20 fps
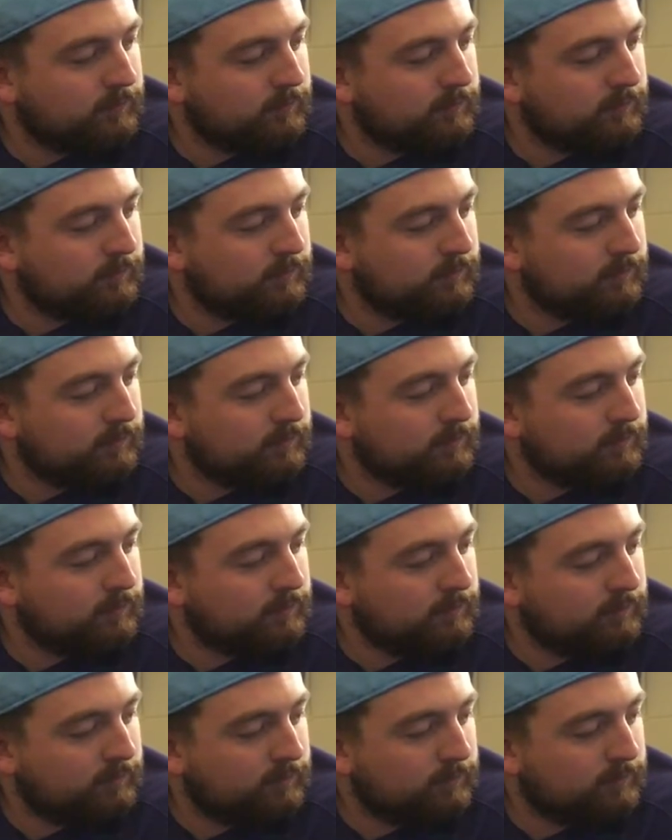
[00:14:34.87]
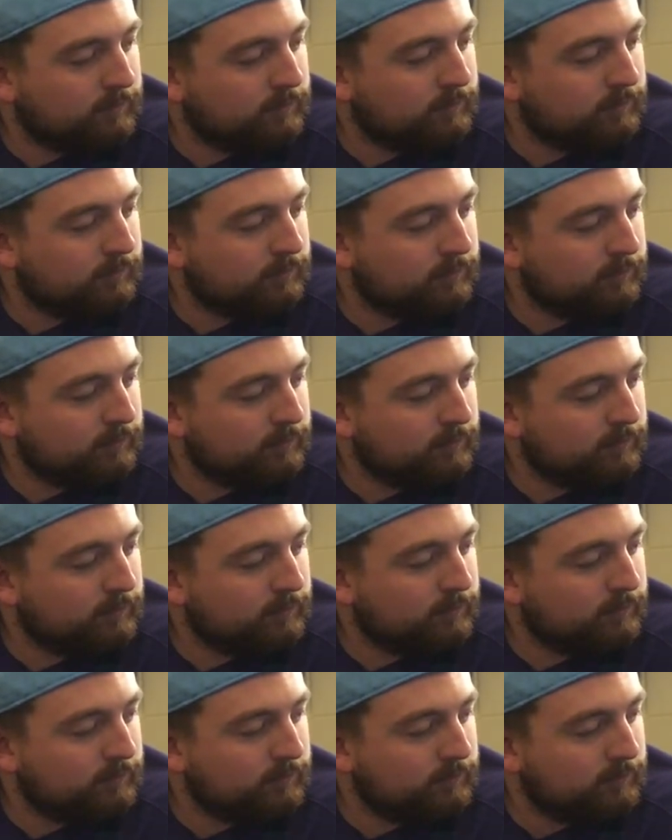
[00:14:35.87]

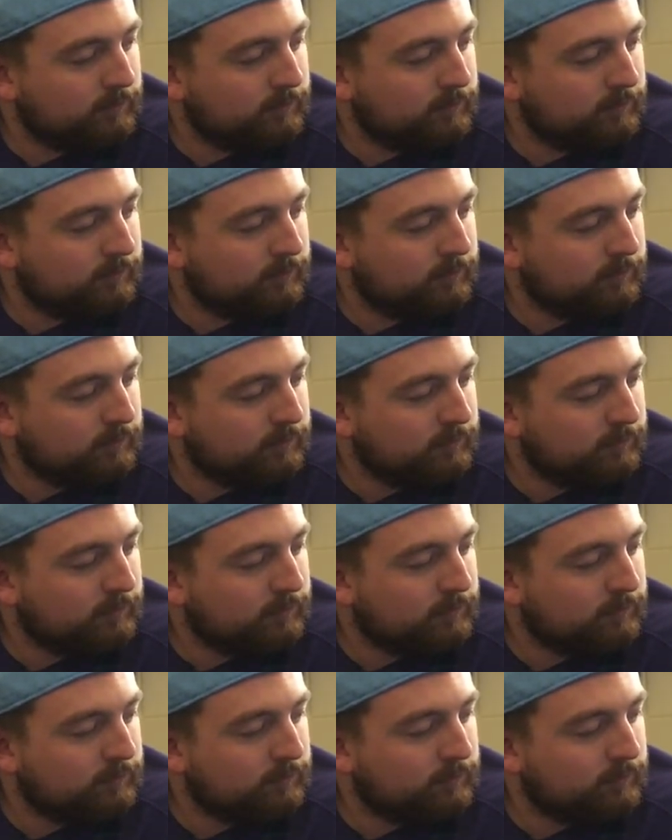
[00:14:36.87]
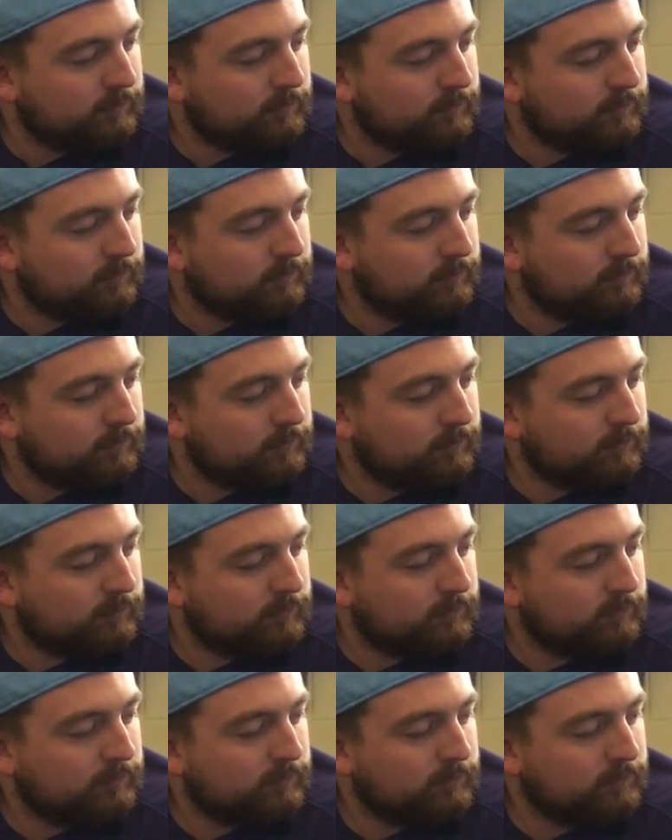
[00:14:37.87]

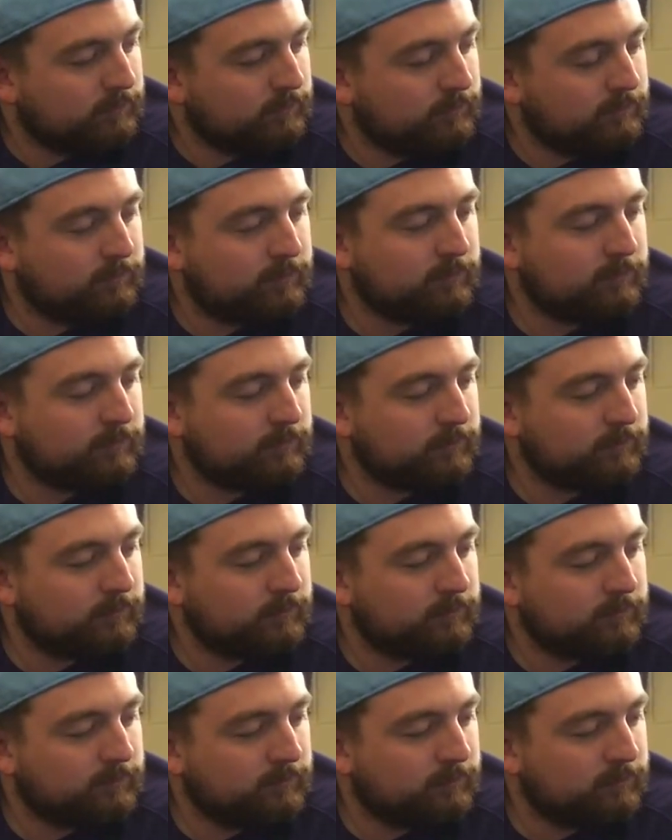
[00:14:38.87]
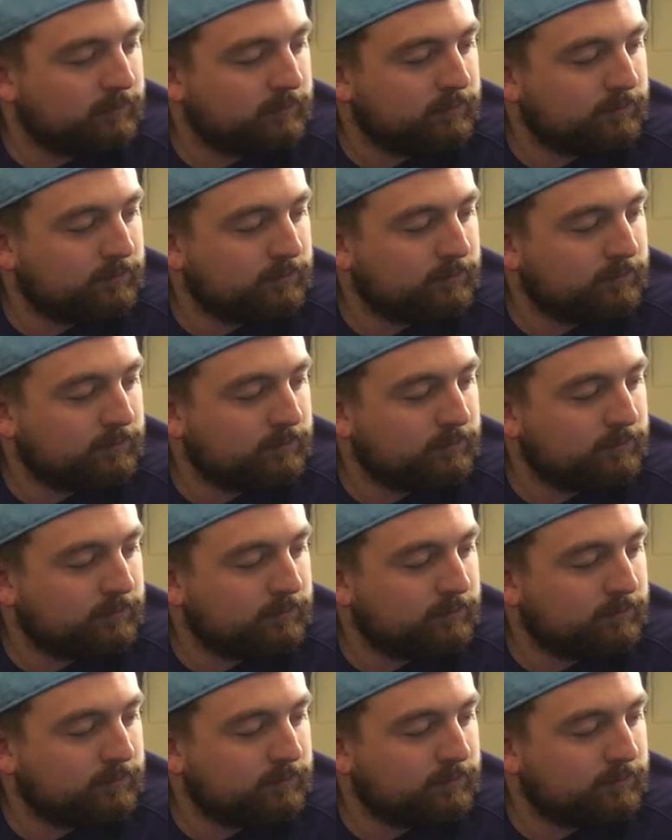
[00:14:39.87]
No words are spoken by the person on screen.